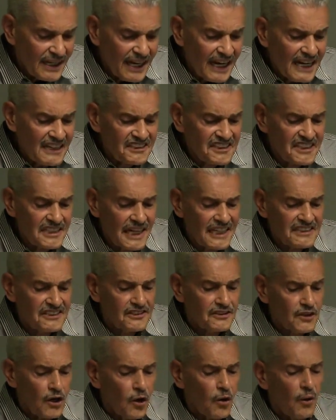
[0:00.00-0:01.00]
Insects
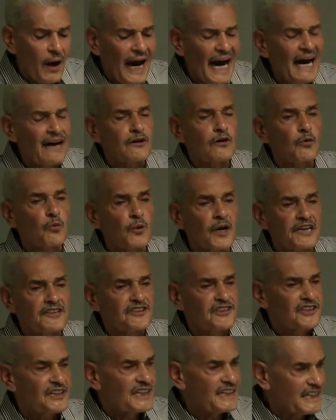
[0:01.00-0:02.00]
know how to work
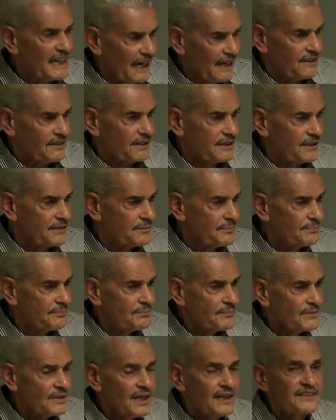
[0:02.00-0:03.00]
together.
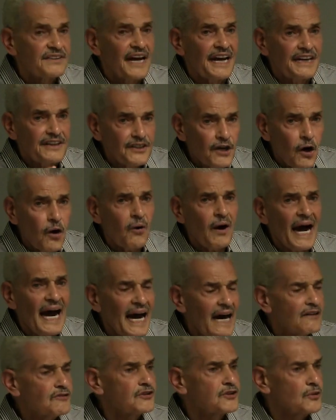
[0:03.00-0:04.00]
They know
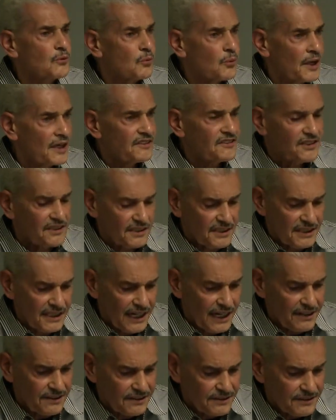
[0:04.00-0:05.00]
how to work
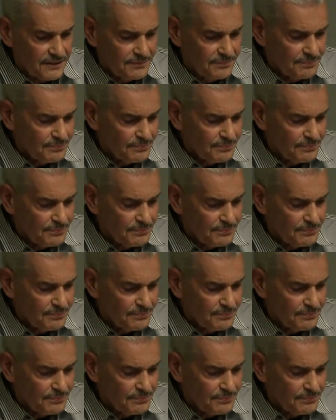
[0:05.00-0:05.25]
together.